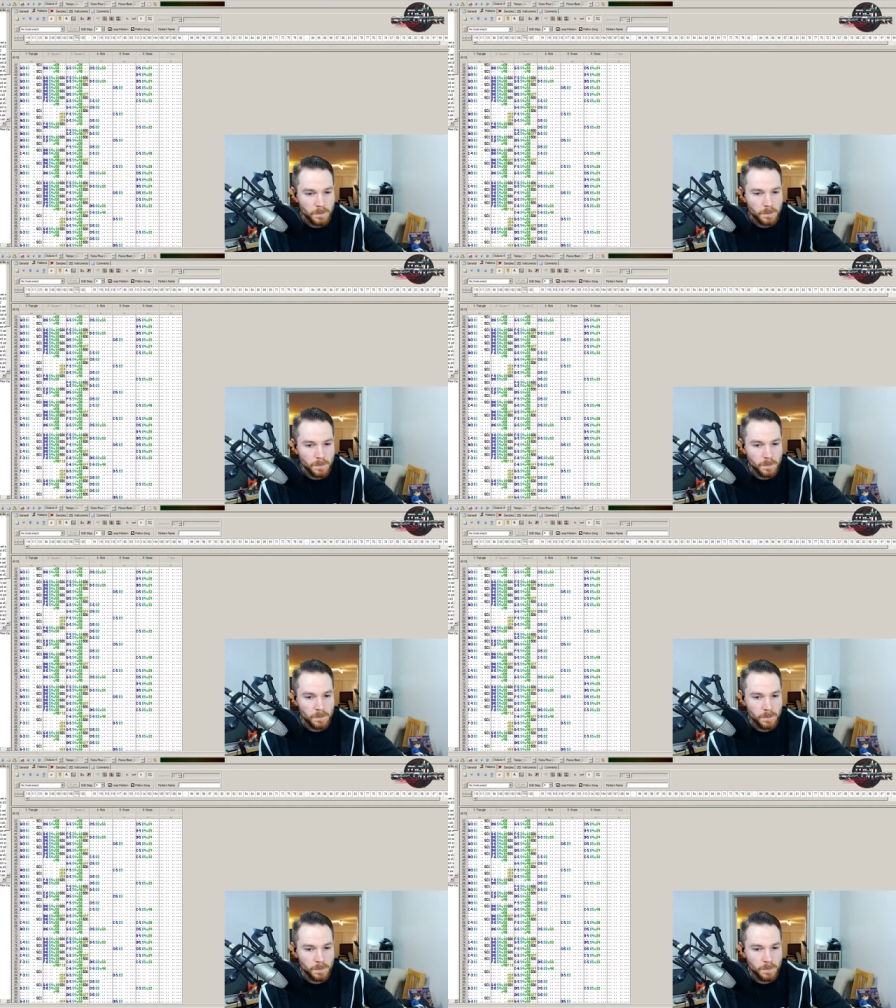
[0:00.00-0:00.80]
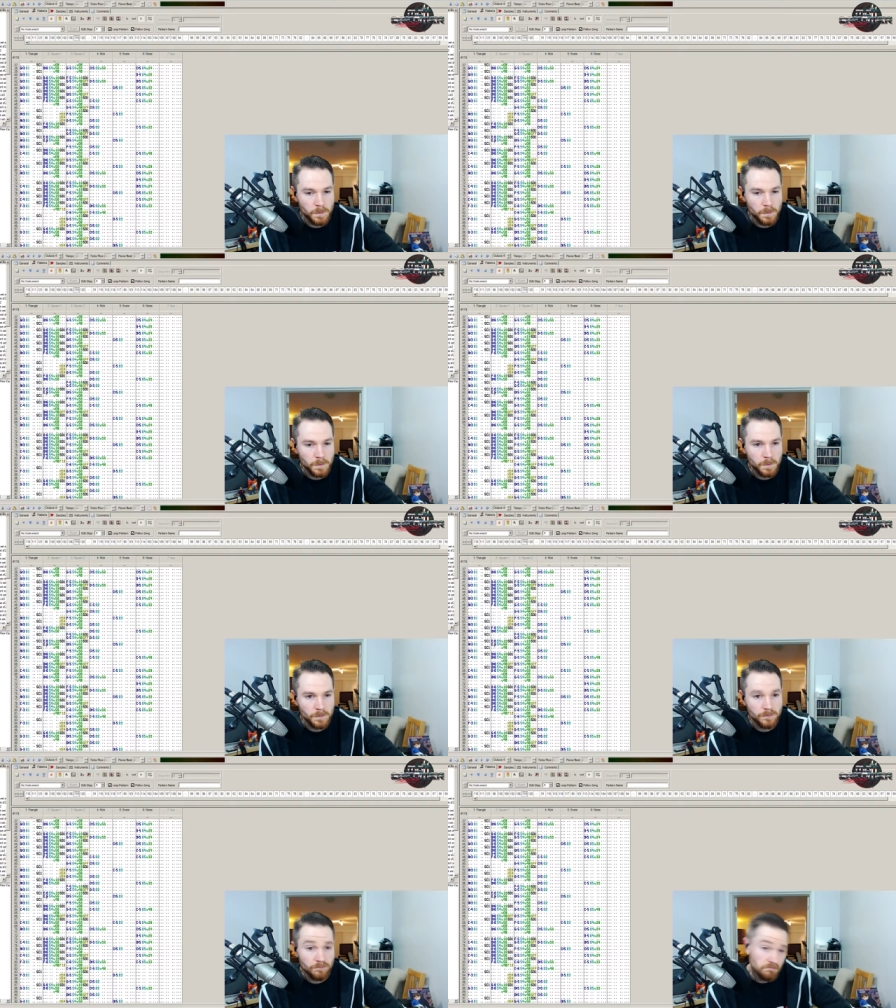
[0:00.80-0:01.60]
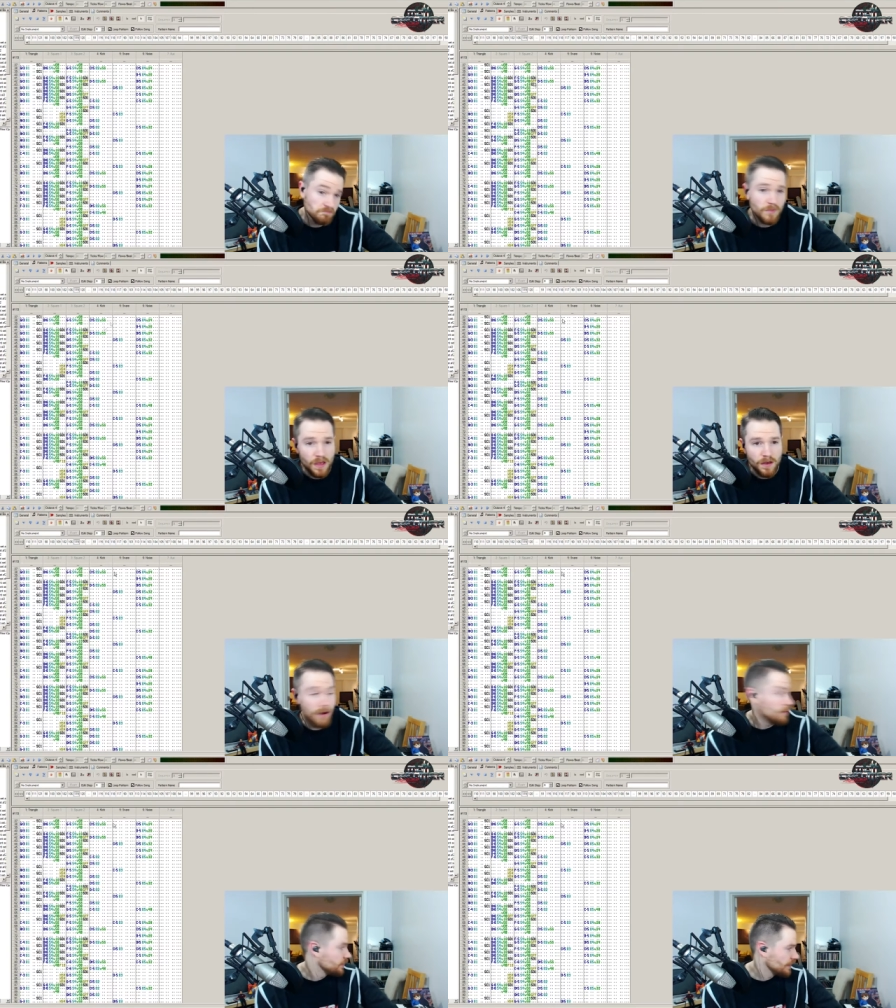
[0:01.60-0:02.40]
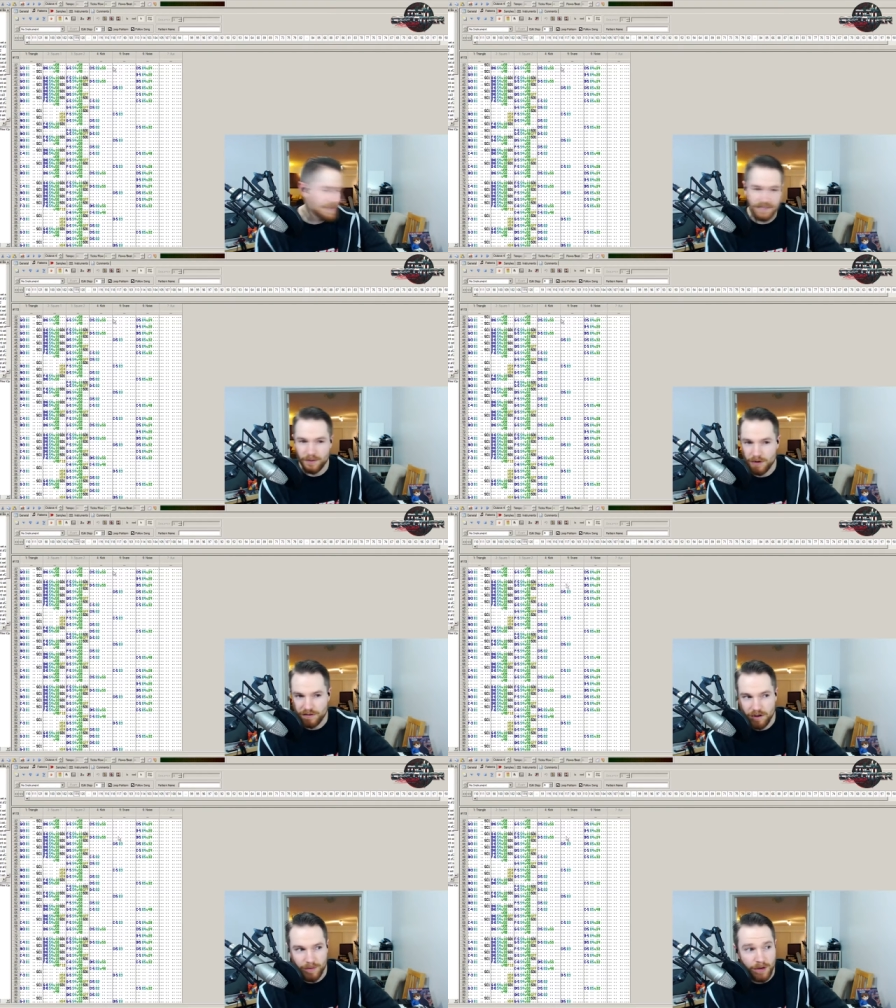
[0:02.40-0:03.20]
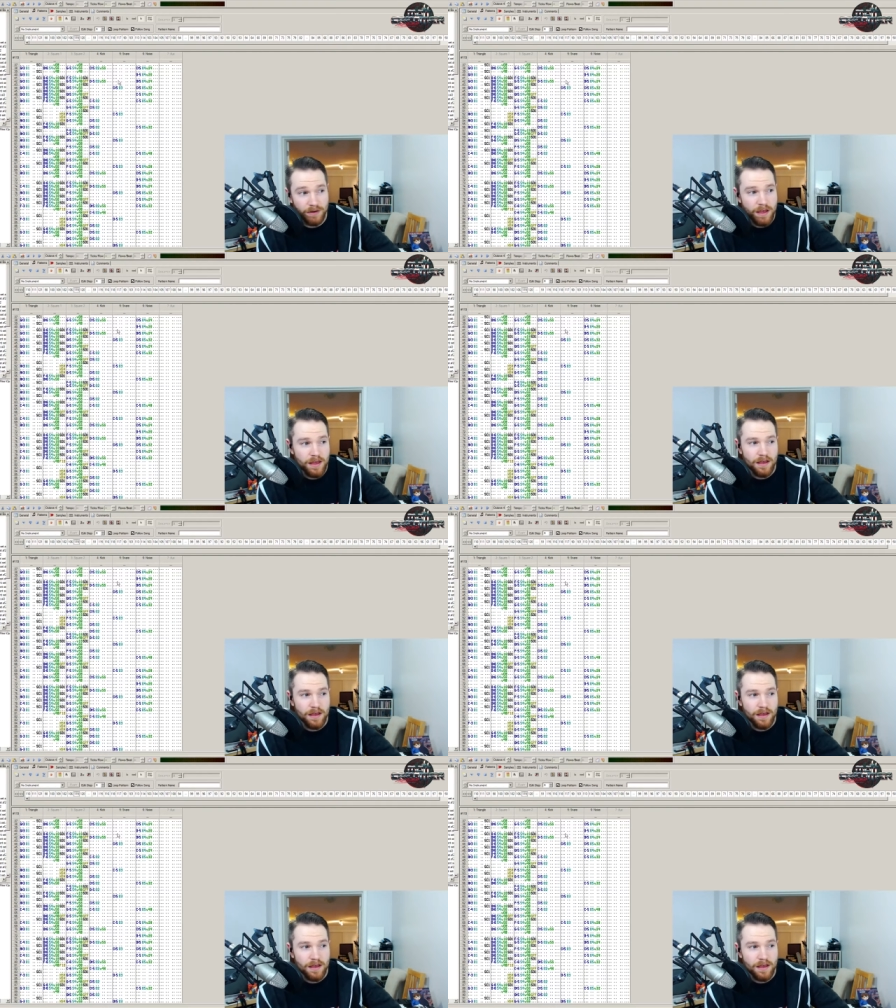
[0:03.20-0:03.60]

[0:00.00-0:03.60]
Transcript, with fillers: Mm-hmm. Oh, last thing I want to talk about.